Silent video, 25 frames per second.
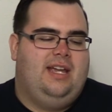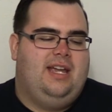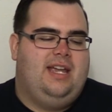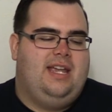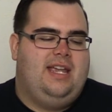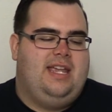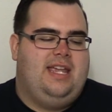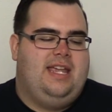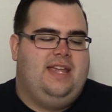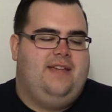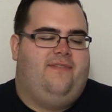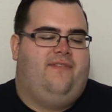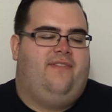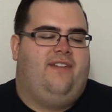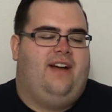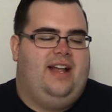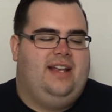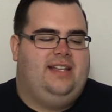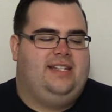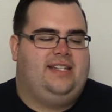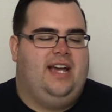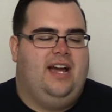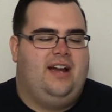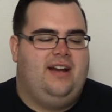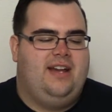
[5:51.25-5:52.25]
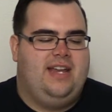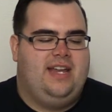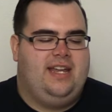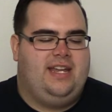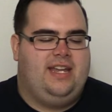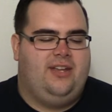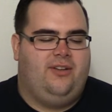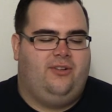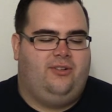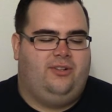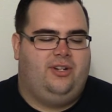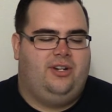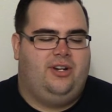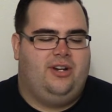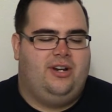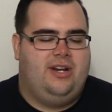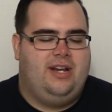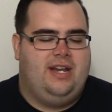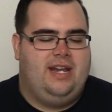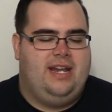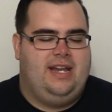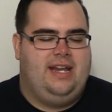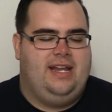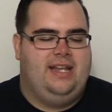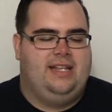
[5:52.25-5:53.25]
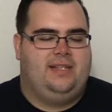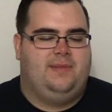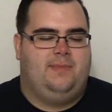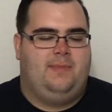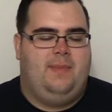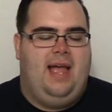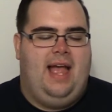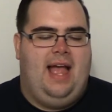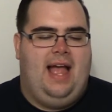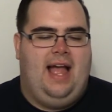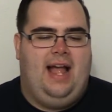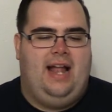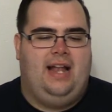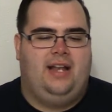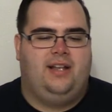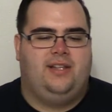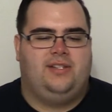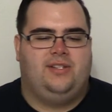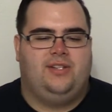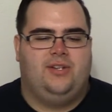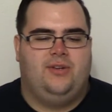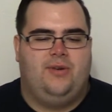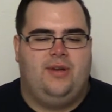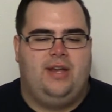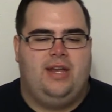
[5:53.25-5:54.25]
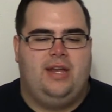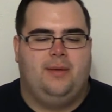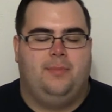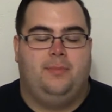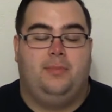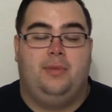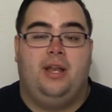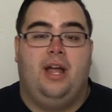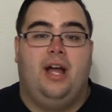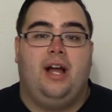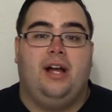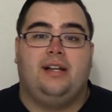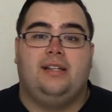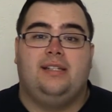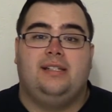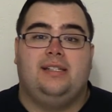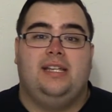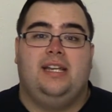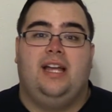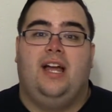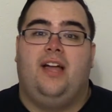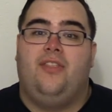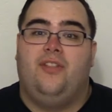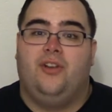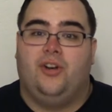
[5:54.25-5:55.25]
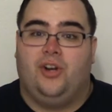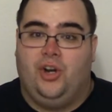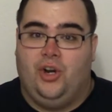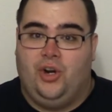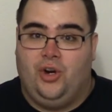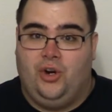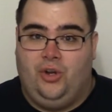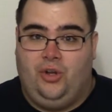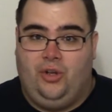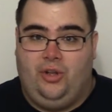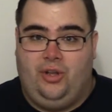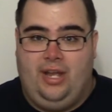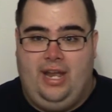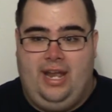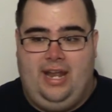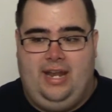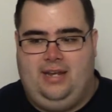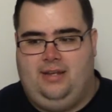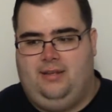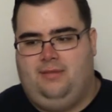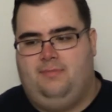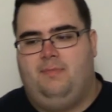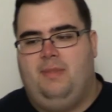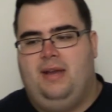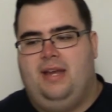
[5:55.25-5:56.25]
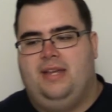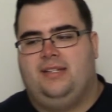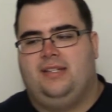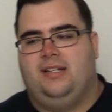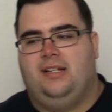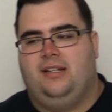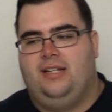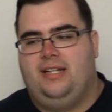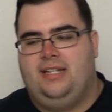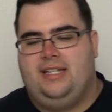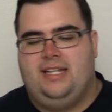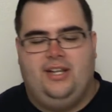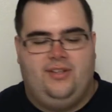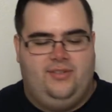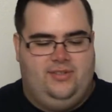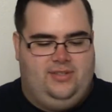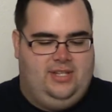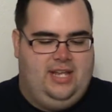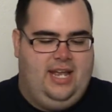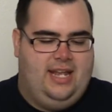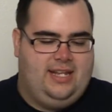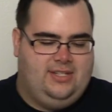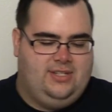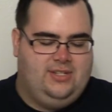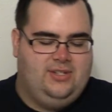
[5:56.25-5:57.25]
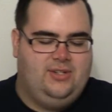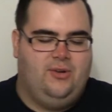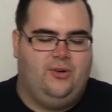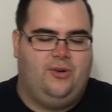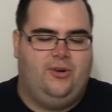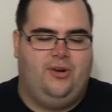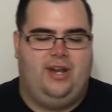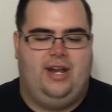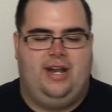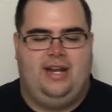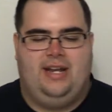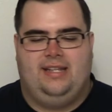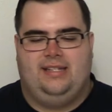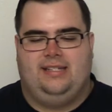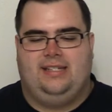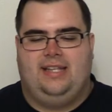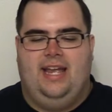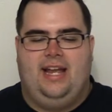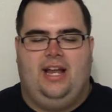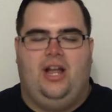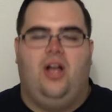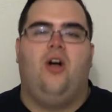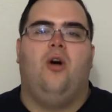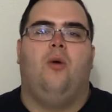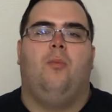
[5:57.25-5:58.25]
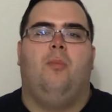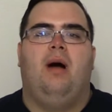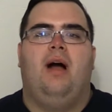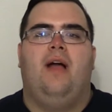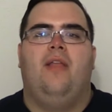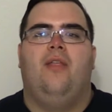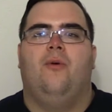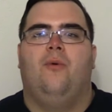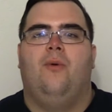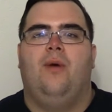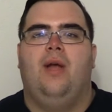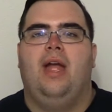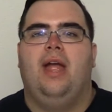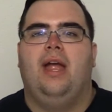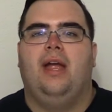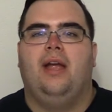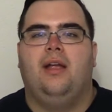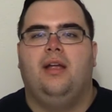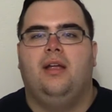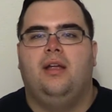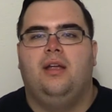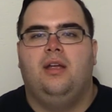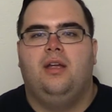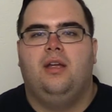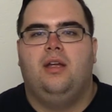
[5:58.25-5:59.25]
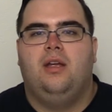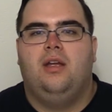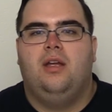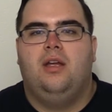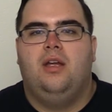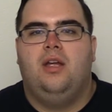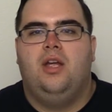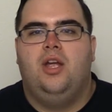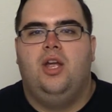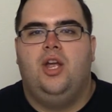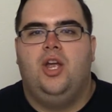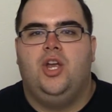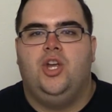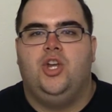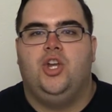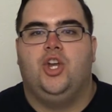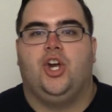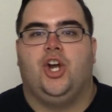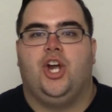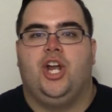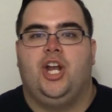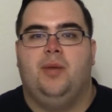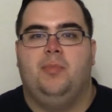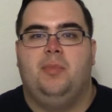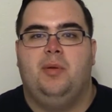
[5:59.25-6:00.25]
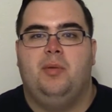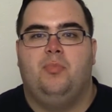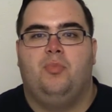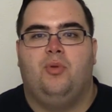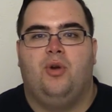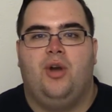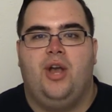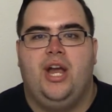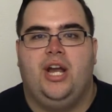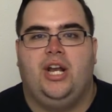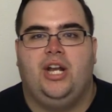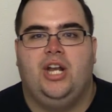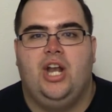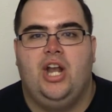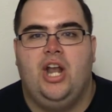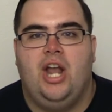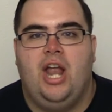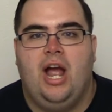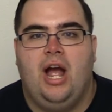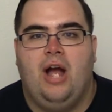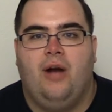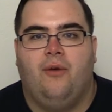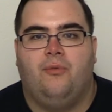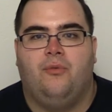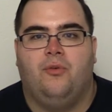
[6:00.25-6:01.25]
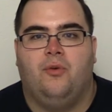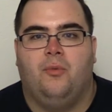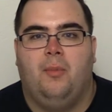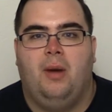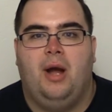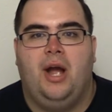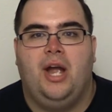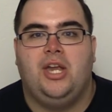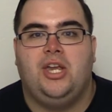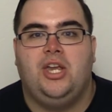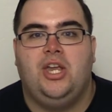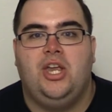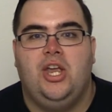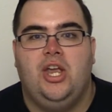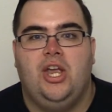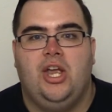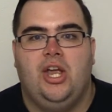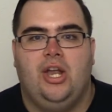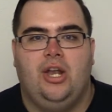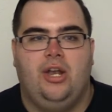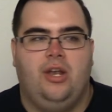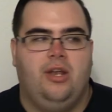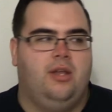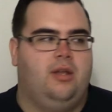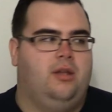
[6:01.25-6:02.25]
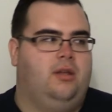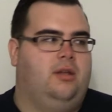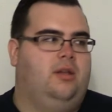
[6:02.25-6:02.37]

he finds out he killed her, he gets mad, so he abducts the other girl and basically tells that story and is like, oh, by the way, you're gonna be pregnant now for my kid.